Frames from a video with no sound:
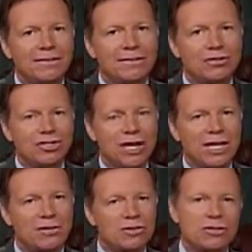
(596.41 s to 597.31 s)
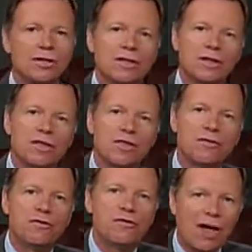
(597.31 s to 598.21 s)
to change the
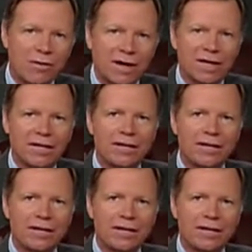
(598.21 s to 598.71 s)
very